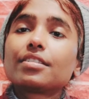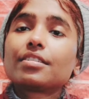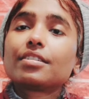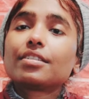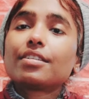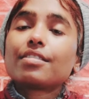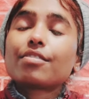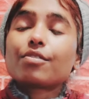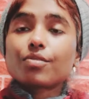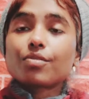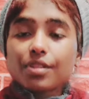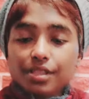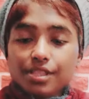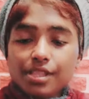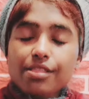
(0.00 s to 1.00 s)
So
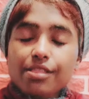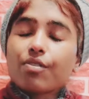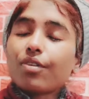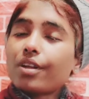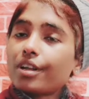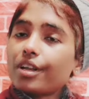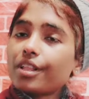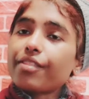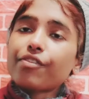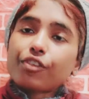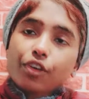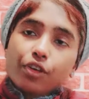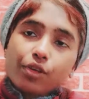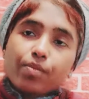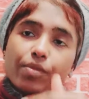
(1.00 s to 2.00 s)
this is gonna
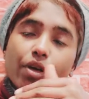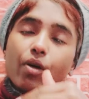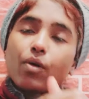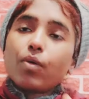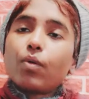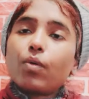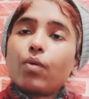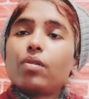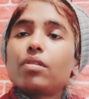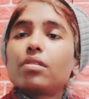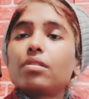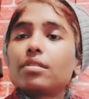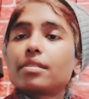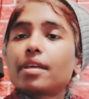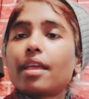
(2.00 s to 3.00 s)
disturb the whole
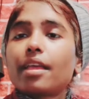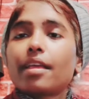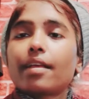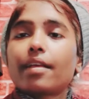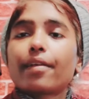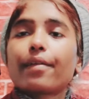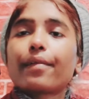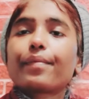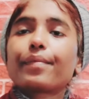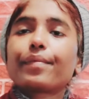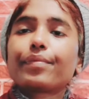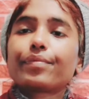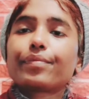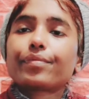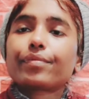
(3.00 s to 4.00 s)
thing.
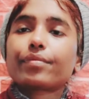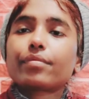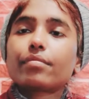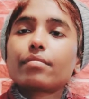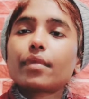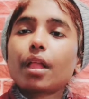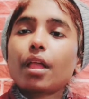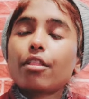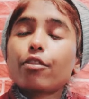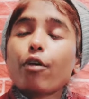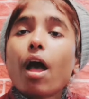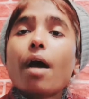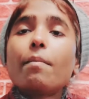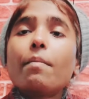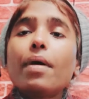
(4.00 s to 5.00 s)
So
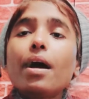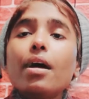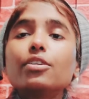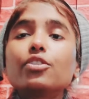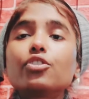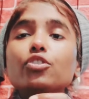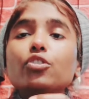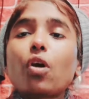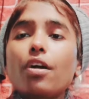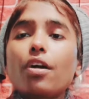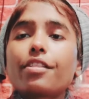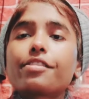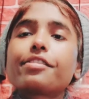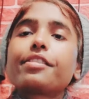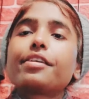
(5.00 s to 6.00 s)
ama
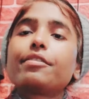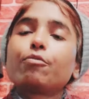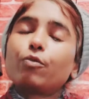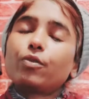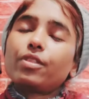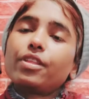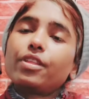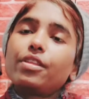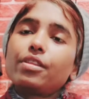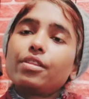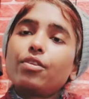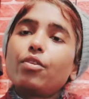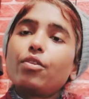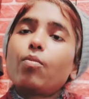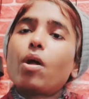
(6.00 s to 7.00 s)
toxin within
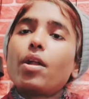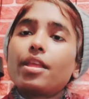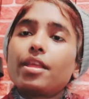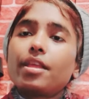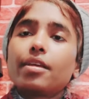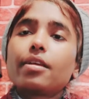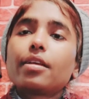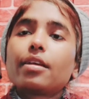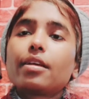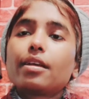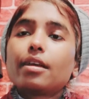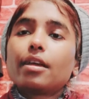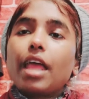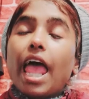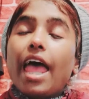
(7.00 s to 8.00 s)
your body,
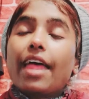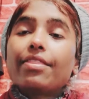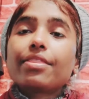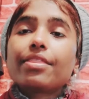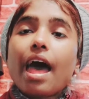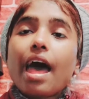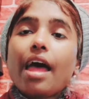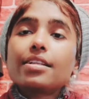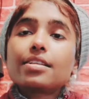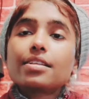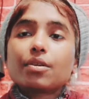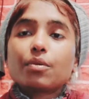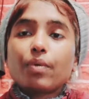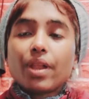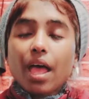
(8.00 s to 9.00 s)
and that
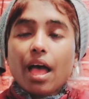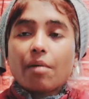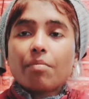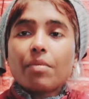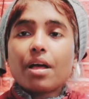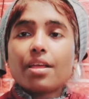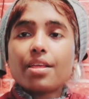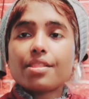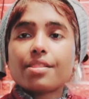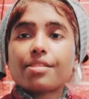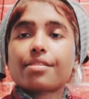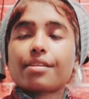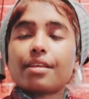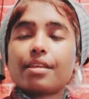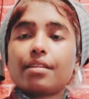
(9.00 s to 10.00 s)
when ama is
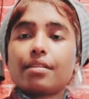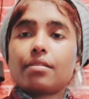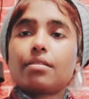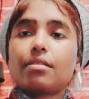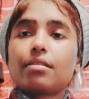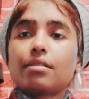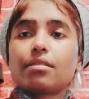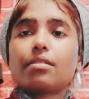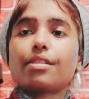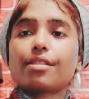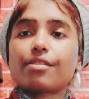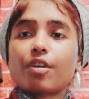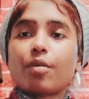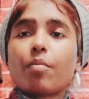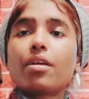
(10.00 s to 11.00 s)
in the
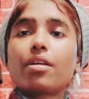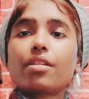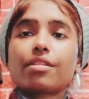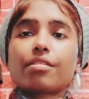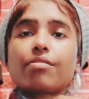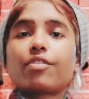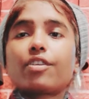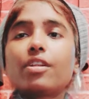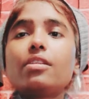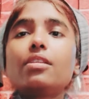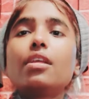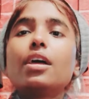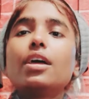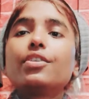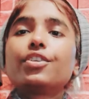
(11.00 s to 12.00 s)
stomach still
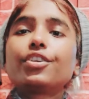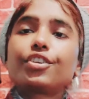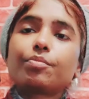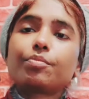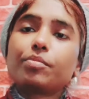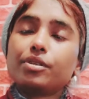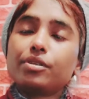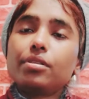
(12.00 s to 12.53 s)
treatable,